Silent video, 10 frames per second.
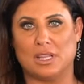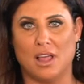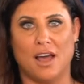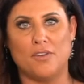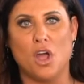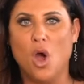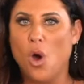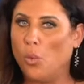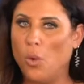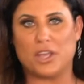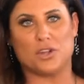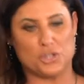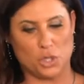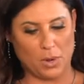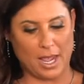love what you're
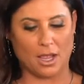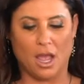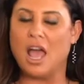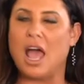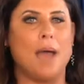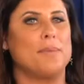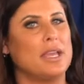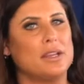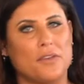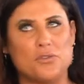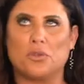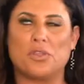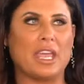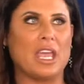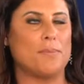doing. I mean, if you're
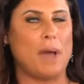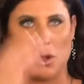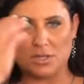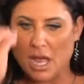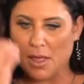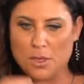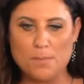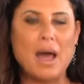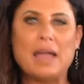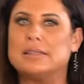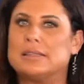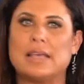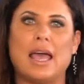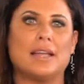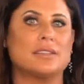thinking about the
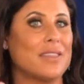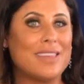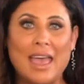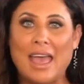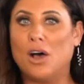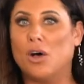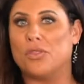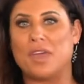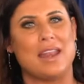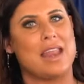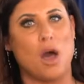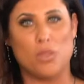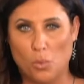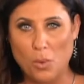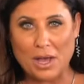mindset, the health, and now
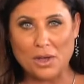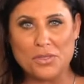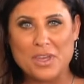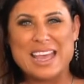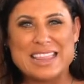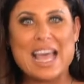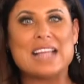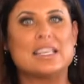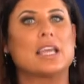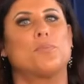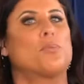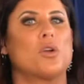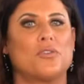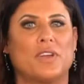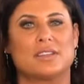the wealth, that's like a
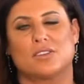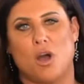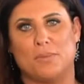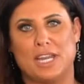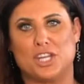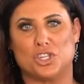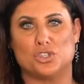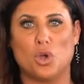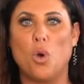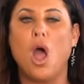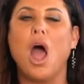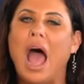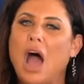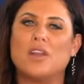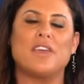perfect combination. So,
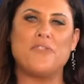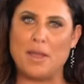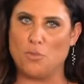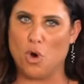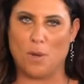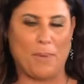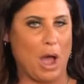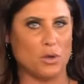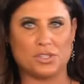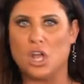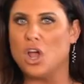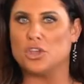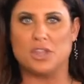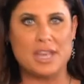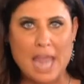how do they find more about
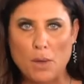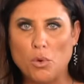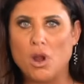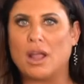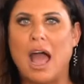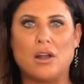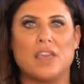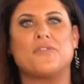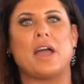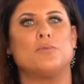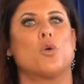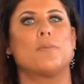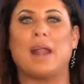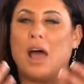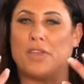the network? How do they find more
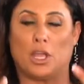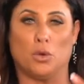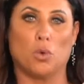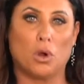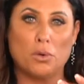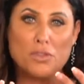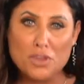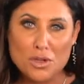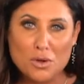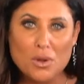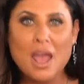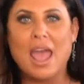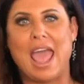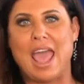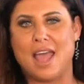about how they can work with you
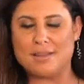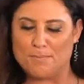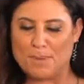and